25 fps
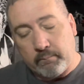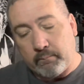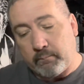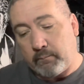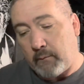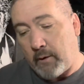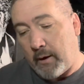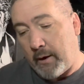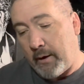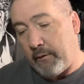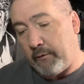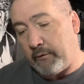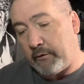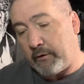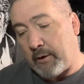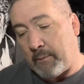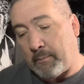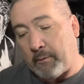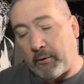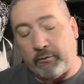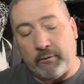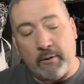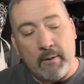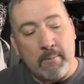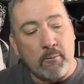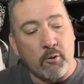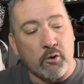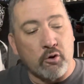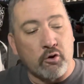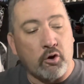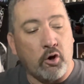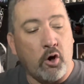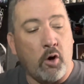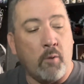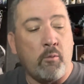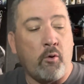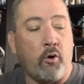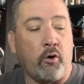I, every time I see Murder
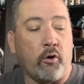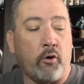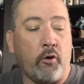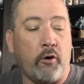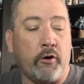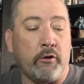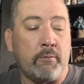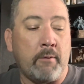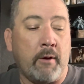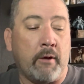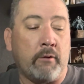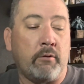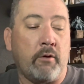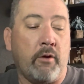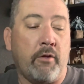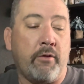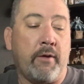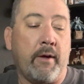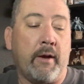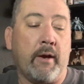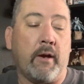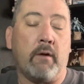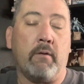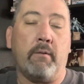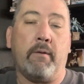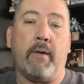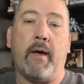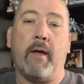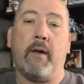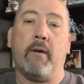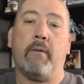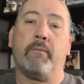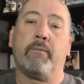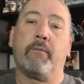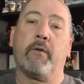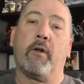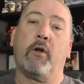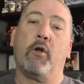Hobo, it always makes me think of that
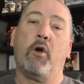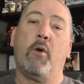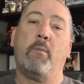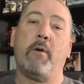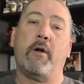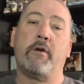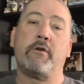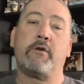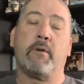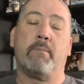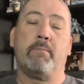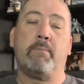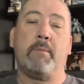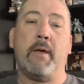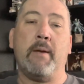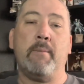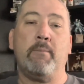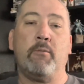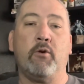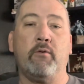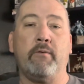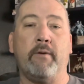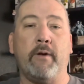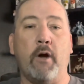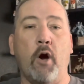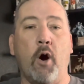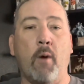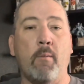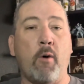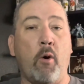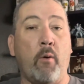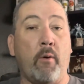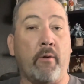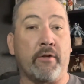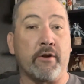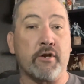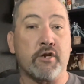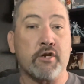low-budget B movie, Hobo
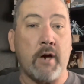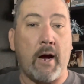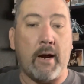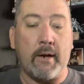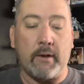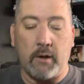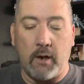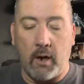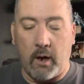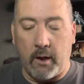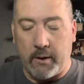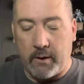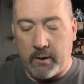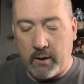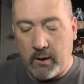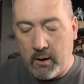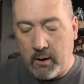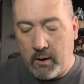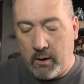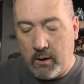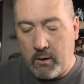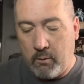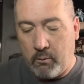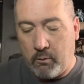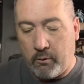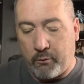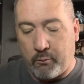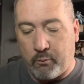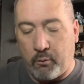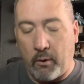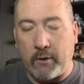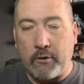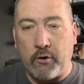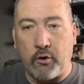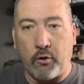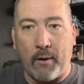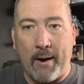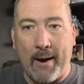with a Shotgun, with
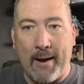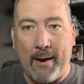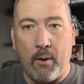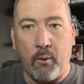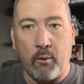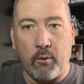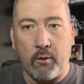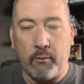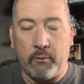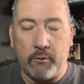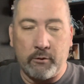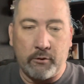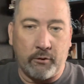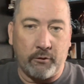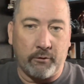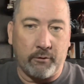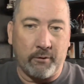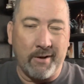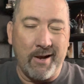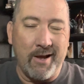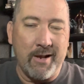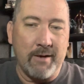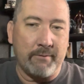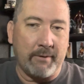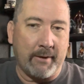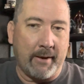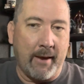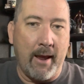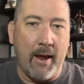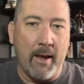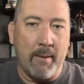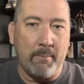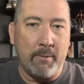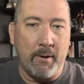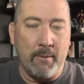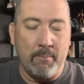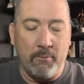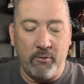Rutger Hauer, which is kind of a
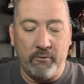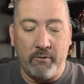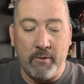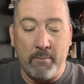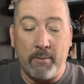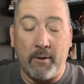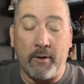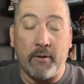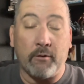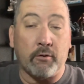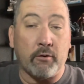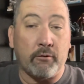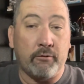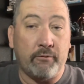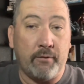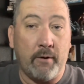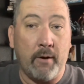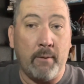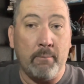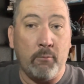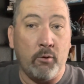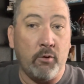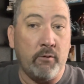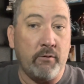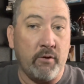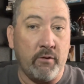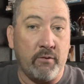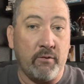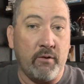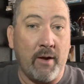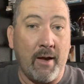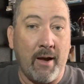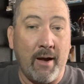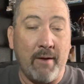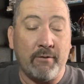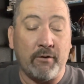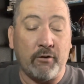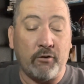campy movie, but it's a fun movie if you
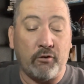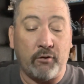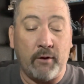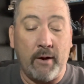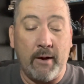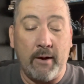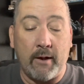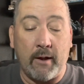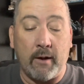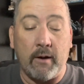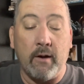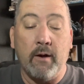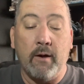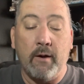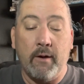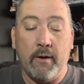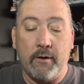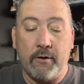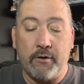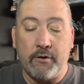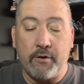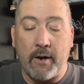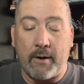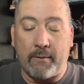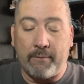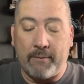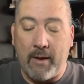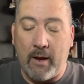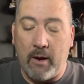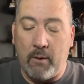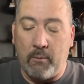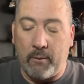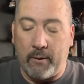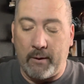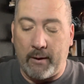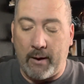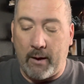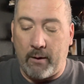haven't seen it check that
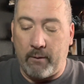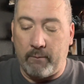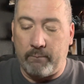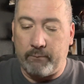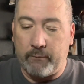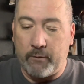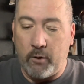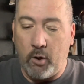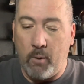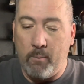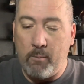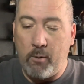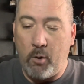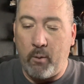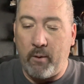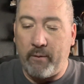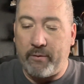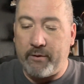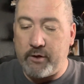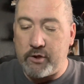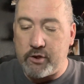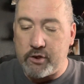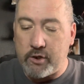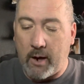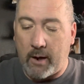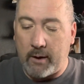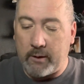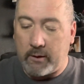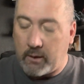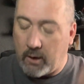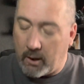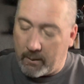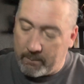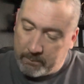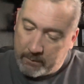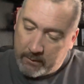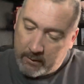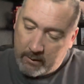one out. Hobo with a
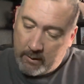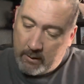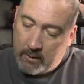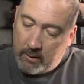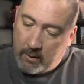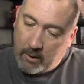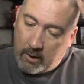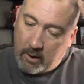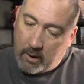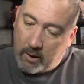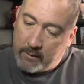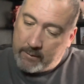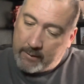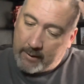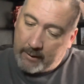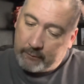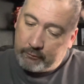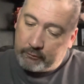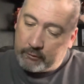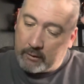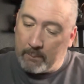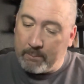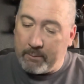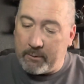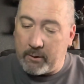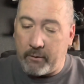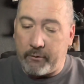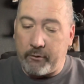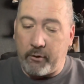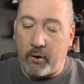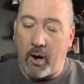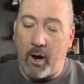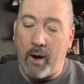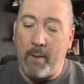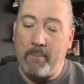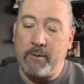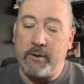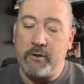Shotgun. Uh, next up, another
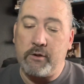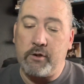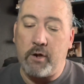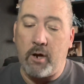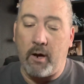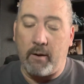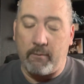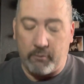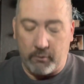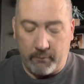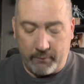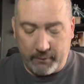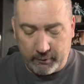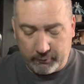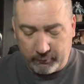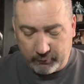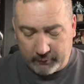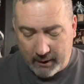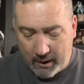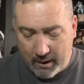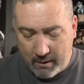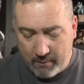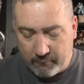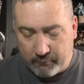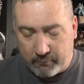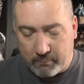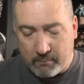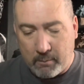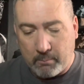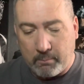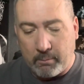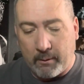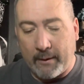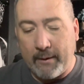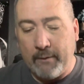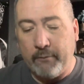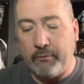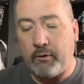homage cover. This came from a
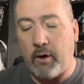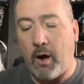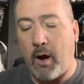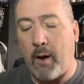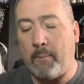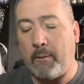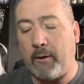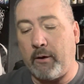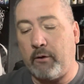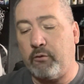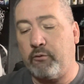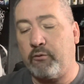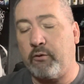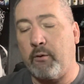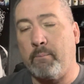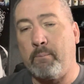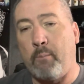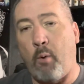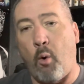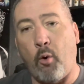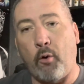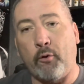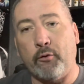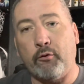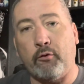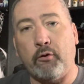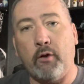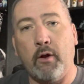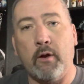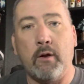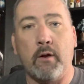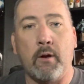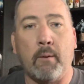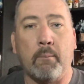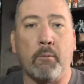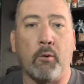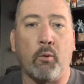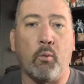Blaze Comics for Porcelain
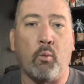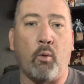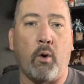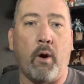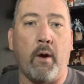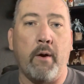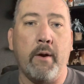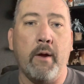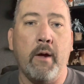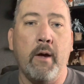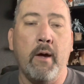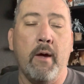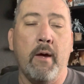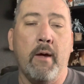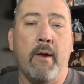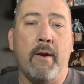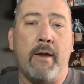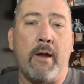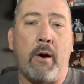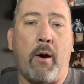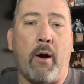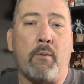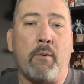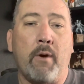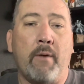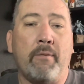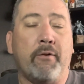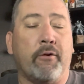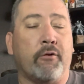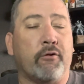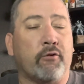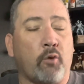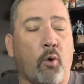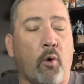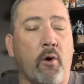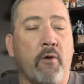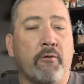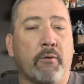Number One. Now, I read the
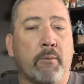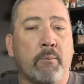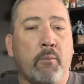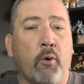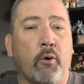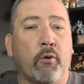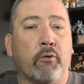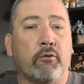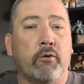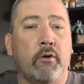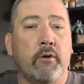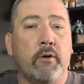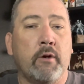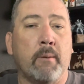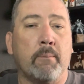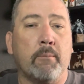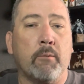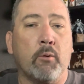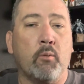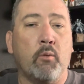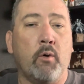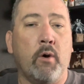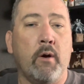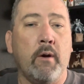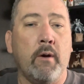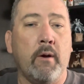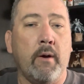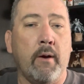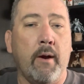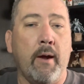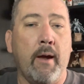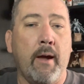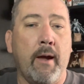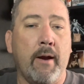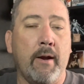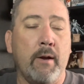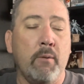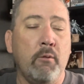story for Porcelain Number One,
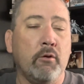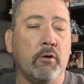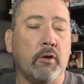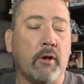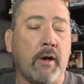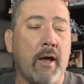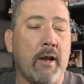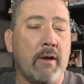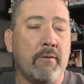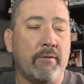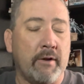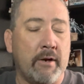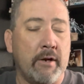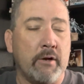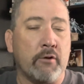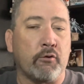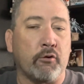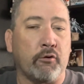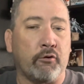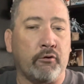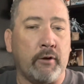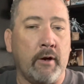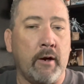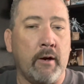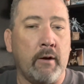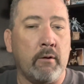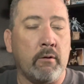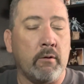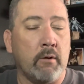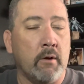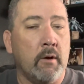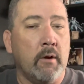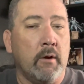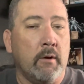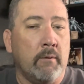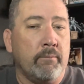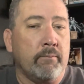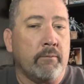and it was kind of an interesting,
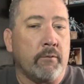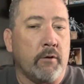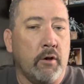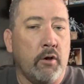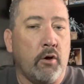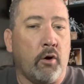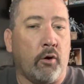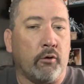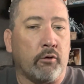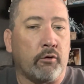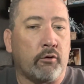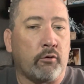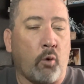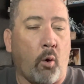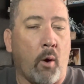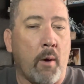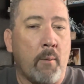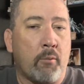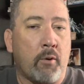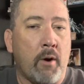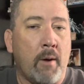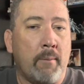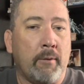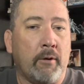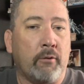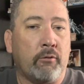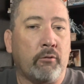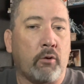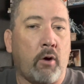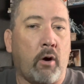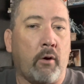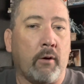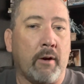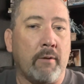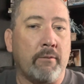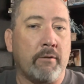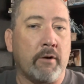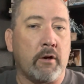you know, story premise, so I'll
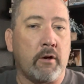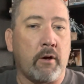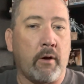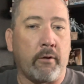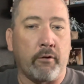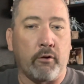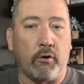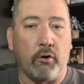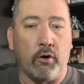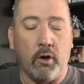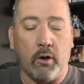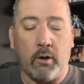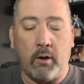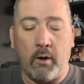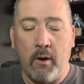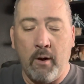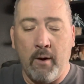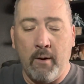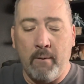give it another look.